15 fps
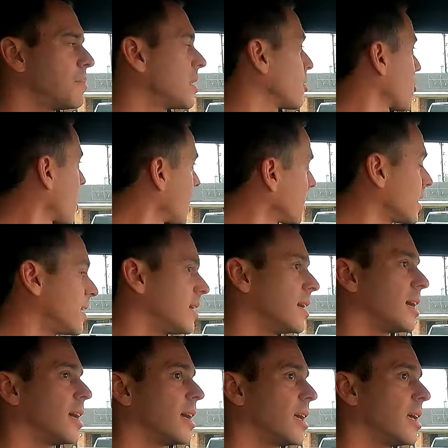
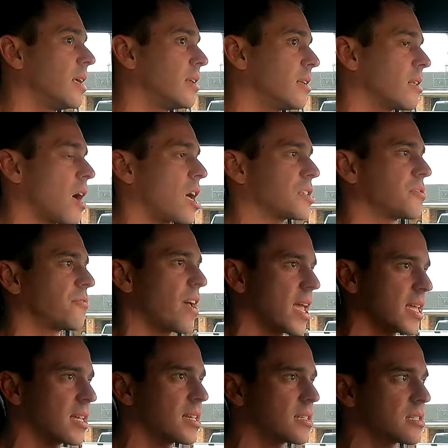Pillarelli in Las
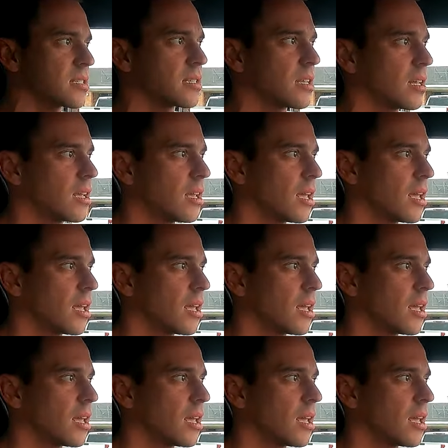Vegas,